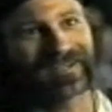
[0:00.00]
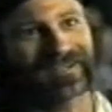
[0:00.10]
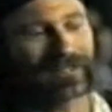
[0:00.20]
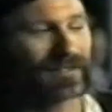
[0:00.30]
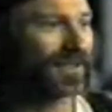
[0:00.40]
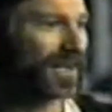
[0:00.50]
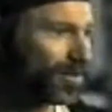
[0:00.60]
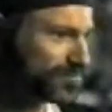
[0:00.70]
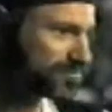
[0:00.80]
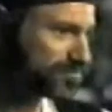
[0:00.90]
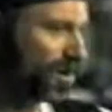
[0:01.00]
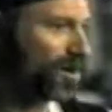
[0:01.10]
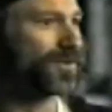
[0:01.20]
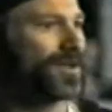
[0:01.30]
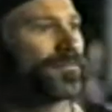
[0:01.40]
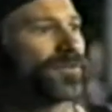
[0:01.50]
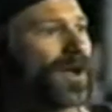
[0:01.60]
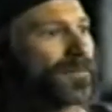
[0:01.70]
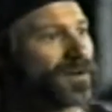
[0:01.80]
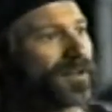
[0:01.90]
Huh? And I'll call you up
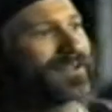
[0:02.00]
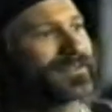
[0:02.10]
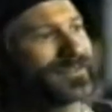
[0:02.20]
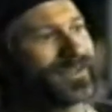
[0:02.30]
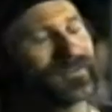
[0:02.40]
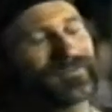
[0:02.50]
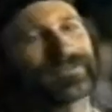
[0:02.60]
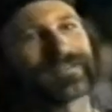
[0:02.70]
proper and I'll ask you out